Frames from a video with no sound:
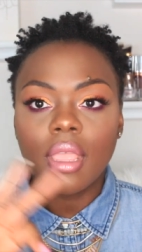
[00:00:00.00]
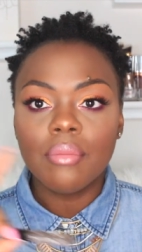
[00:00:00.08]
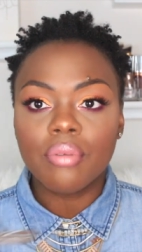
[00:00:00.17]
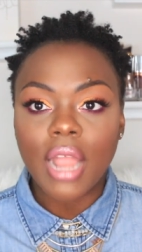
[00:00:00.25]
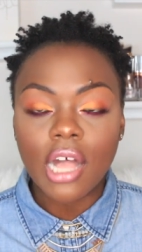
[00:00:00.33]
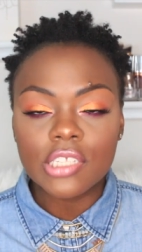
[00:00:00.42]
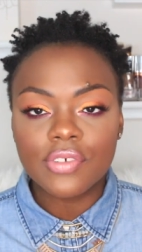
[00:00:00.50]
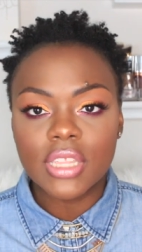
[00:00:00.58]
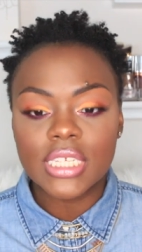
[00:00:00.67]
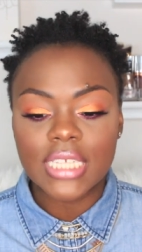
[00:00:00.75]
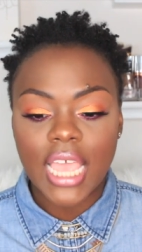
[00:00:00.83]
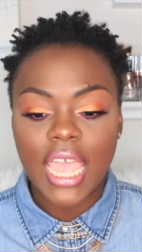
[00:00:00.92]
brows for
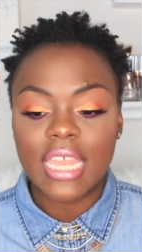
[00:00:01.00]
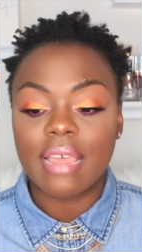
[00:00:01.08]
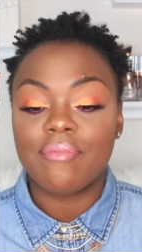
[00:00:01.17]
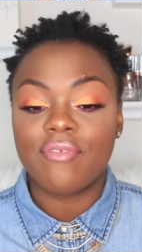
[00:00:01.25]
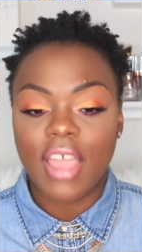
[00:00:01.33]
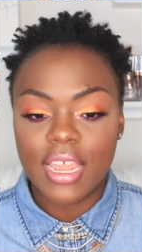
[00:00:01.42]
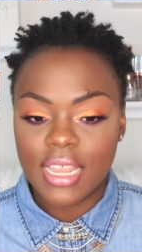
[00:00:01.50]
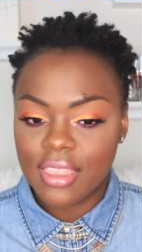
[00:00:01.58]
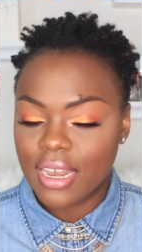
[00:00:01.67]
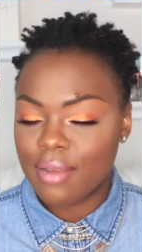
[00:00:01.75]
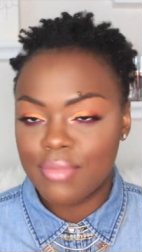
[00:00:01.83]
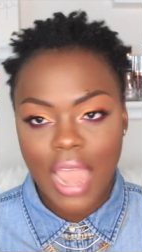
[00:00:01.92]
the day, and I'm finding
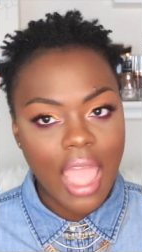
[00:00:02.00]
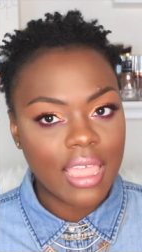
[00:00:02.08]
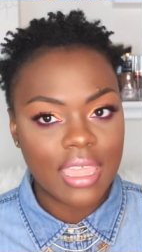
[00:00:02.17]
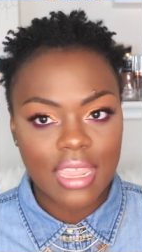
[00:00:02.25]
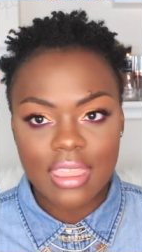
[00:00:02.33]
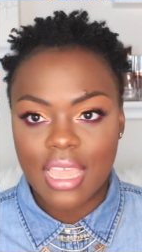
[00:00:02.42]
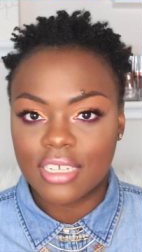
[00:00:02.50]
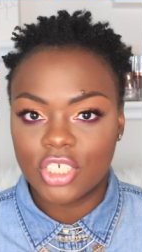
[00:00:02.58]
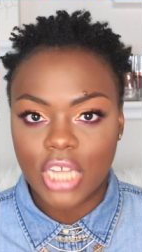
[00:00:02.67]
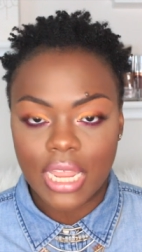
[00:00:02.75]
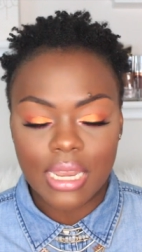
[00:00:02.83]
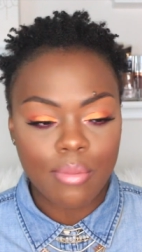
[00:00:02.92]
that I'm not getting that
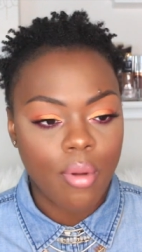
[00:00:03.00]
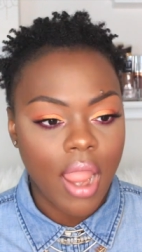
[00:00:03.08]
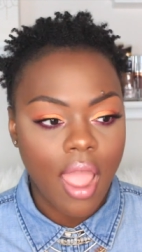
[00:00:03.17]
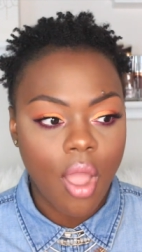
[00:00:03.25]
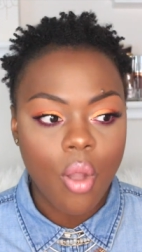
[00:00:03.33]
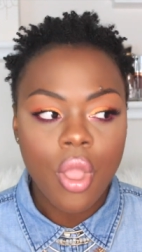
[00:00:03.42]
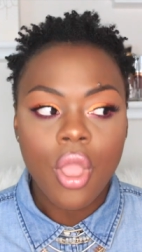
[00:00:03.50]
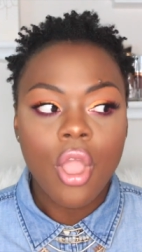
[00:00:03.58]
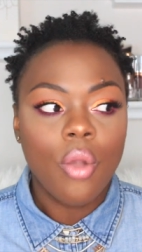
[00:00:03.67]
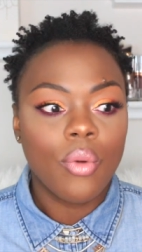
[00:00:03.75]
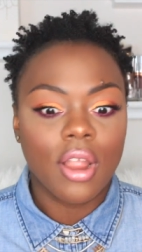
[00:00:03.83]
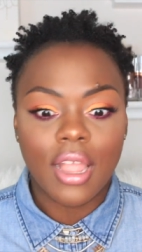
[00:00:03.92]
shiny brow
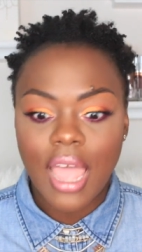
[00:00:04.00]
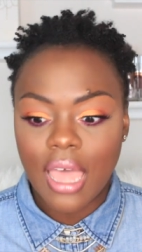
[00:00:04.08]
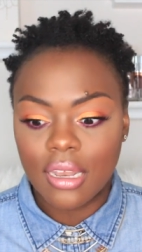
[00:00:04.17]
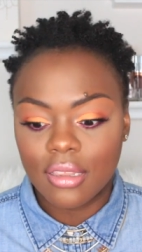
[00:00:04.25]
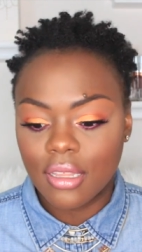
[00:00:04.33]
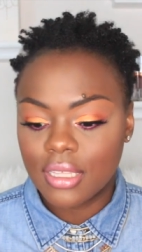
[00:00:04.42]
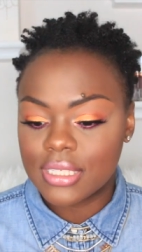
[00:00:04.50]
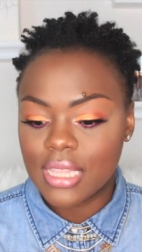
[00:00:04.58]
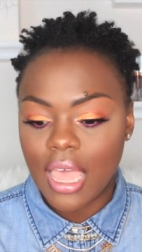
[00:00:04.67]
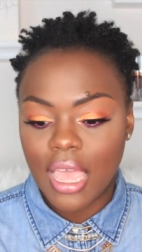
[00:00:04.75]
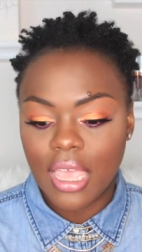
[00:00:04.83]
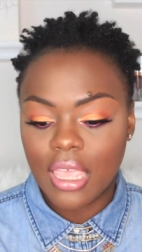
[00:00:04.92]
where it kind of looks
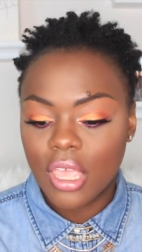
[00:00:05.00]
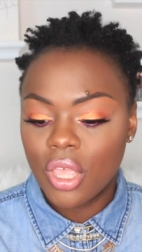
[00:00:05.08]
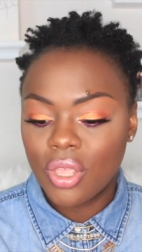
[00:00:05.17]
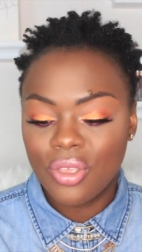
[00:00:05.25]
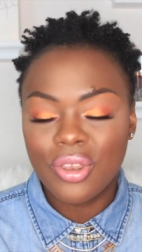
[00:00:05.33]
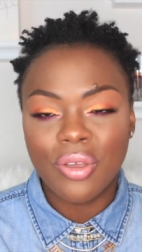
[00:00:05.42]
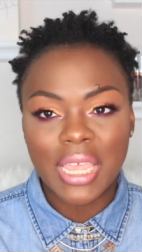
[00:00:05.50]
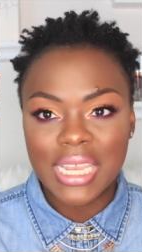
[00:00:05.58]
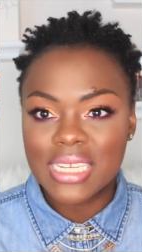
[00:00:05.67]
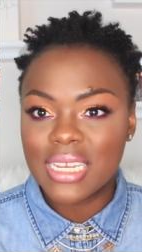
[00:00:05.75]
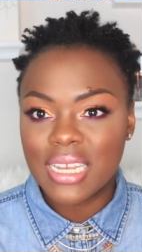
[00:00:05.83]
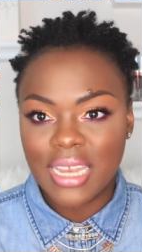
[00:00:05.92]
like, you know,
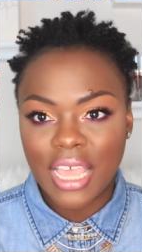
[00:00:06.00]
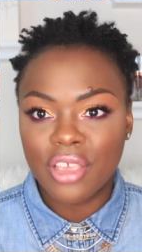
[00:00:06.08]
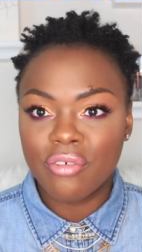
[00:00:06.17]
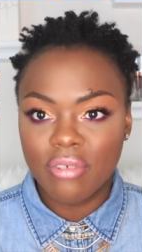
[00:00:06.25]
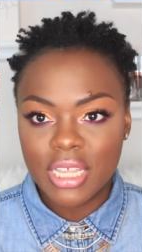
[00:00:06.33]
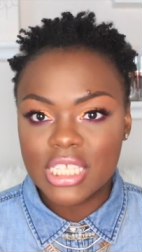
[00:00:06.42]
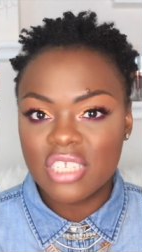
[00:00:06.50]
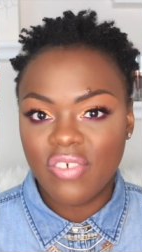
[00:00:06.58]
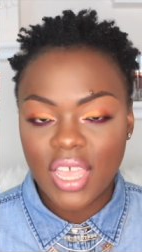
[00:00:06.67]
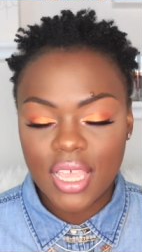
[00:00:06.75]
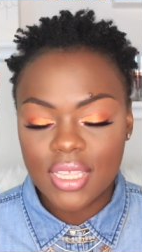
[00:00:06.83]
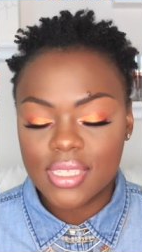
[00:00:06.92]
end of the day grease
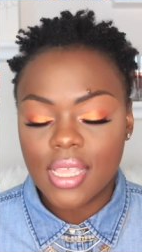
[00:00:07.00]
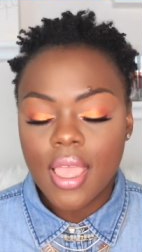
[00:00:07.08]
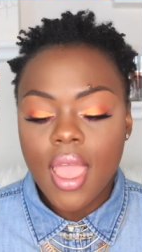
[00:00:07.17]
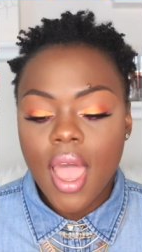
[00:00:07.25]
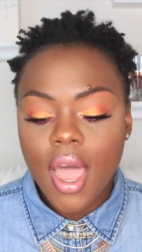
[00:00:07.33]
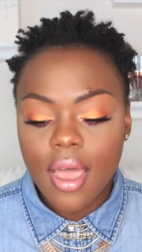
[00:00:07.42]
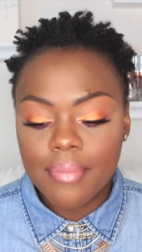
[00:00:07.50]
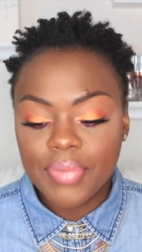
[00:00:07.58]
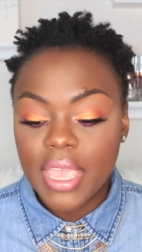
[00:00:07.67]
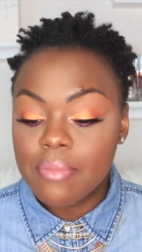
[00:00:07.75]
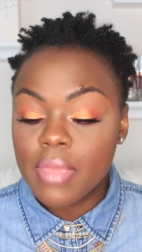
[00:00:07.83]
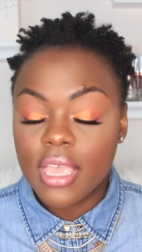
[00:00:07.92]
face.
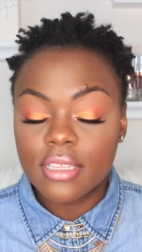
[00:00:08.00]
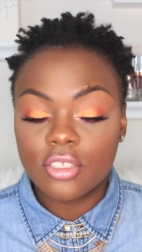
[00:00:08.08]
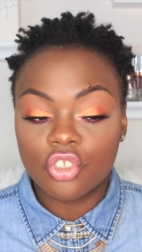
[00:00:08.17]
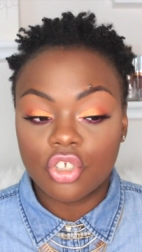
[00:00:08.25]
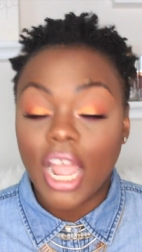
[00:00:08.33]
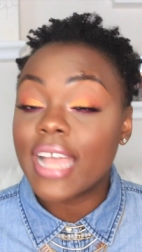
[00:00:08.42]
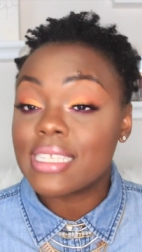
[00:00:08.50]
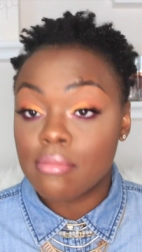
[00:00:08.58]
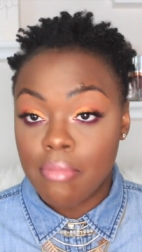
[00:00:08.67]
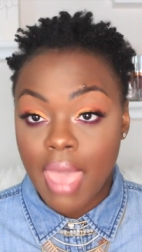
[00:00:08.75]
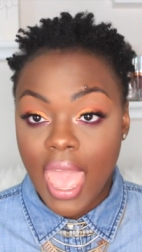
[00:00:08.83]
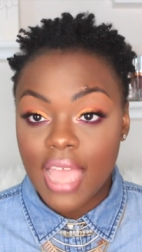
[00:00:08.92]
It dries
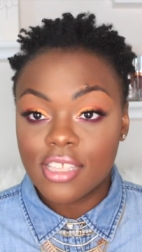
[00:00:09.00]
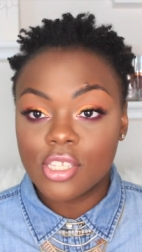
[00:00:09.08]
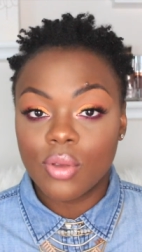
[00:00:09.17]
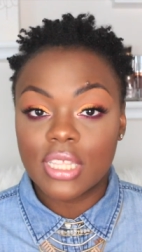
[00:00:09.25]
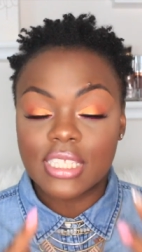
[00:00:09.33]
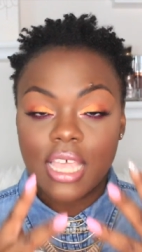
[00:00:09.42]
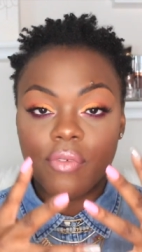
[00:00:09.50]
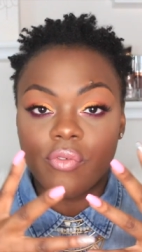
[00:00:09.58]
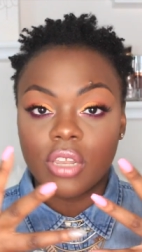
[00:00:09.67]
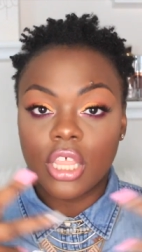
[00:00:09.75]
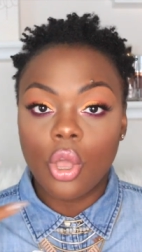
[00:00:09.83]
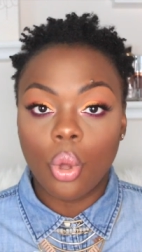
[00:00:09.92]
matte, so it
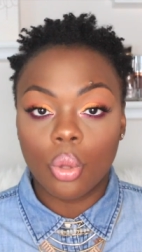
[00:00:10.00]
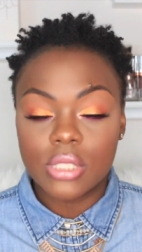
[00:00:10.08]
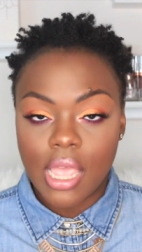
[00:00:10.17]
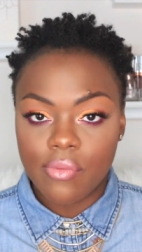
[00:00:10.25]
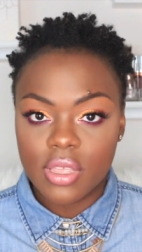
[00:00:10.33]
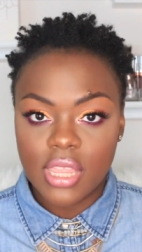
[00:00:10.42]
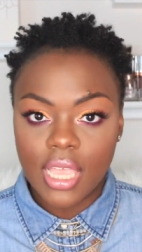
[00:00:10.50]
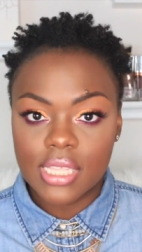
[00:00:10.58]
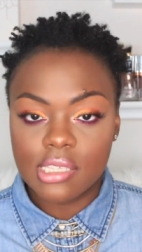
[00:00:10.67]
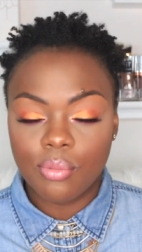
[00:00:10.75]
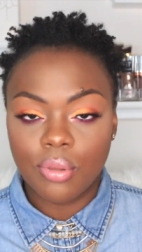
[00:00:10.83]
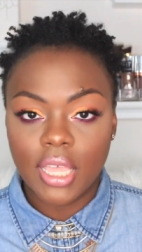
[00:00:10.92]
definitely holds everything
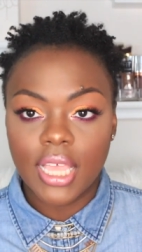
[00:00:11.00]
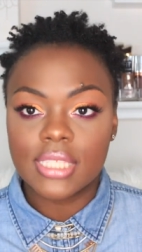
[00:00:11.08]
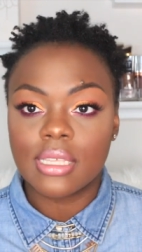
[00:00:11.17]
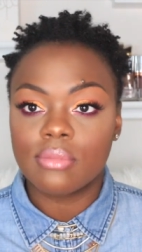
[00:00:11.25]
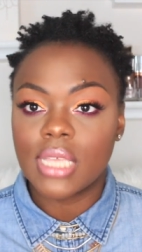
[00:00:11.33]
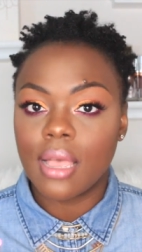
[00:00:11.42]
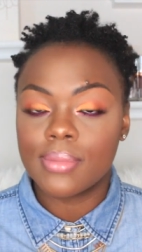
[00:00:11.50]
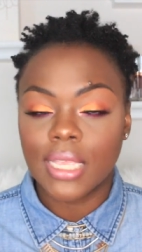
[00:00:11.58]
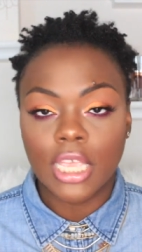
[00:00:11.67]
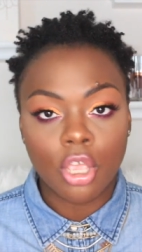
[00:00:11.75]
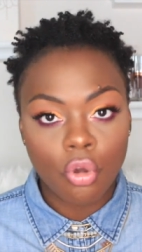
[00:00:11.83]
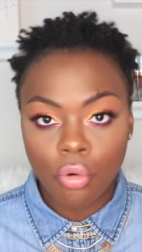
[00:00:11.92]
into place. Sometimes
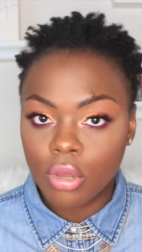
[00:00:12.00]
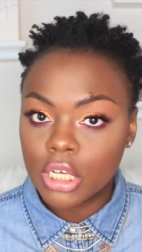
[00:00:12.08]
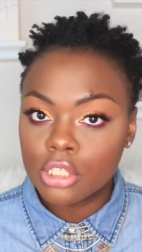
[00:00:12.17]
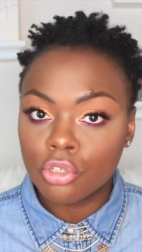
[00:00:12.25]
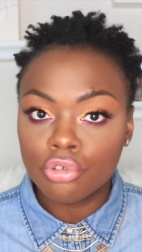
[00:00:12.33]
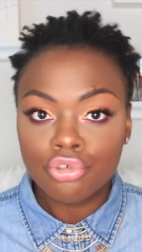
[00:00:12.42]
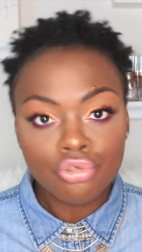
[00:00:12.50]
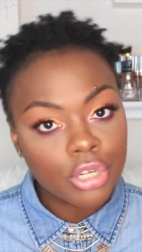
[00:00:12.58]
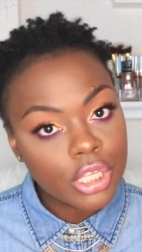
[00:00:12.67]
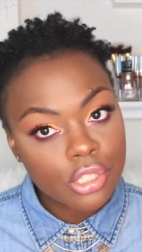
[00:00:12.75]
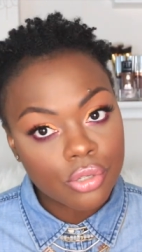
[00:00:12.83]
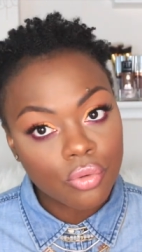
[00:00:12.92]
I get caught in a little
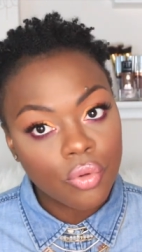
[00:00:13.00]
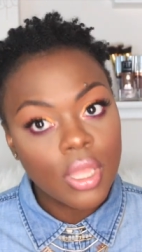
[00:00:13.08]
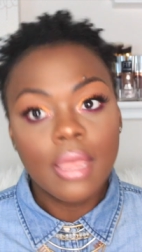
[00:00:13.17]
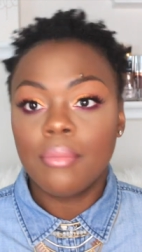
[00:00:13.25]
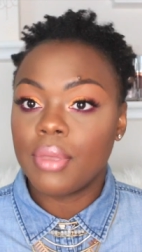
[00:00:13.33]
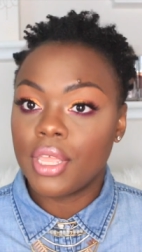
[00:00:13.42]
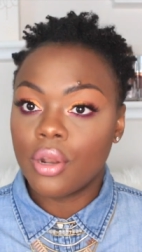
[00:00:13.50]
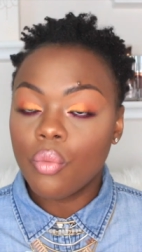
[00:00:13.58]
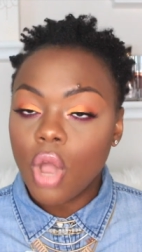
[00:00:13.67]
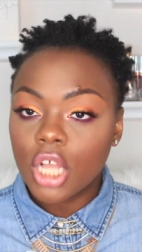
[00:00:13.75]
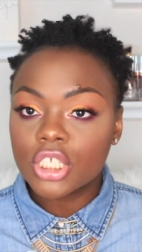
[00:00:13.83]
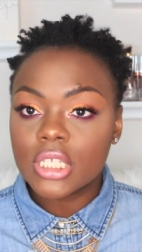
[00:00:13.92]
drizzle being
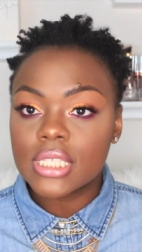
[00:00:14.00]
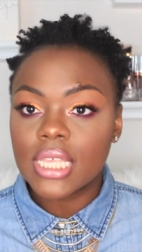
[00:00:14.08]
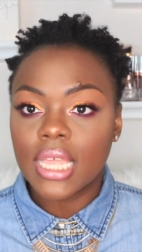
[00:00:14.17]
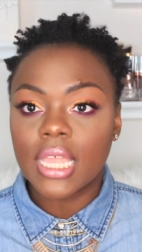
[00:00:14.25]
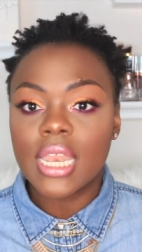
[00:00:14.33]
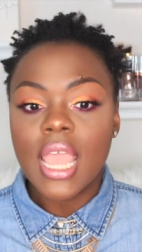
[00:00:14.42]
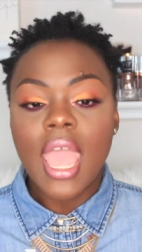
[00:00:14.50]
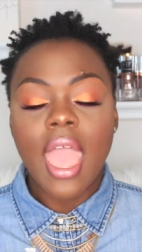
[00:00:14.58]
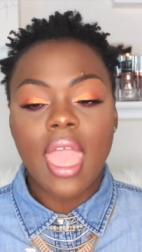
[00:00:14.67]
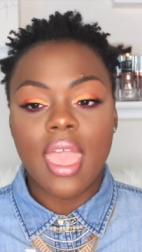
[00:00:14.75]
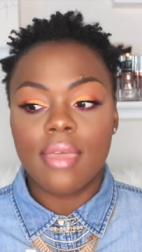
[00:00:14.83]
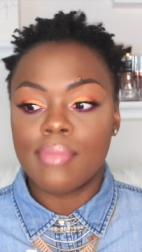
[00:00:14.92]
in Washington
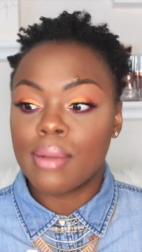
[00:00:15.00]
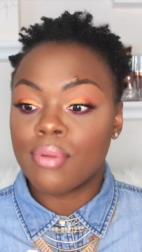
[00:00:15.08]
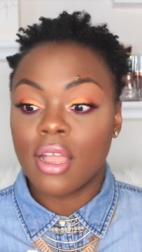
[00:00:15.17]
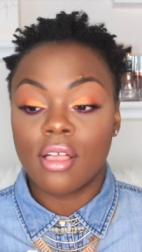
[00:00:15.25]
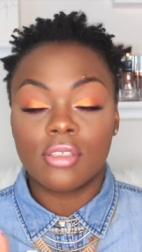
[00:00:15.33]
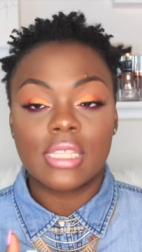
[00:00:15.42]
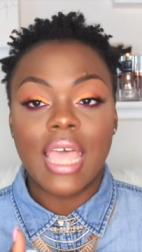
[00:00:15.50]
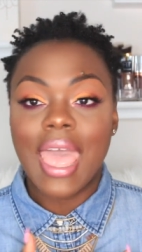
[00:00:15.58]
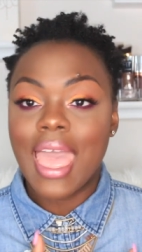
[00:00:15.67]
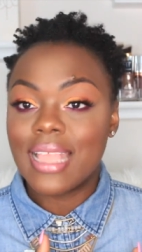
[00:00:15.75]
and my brows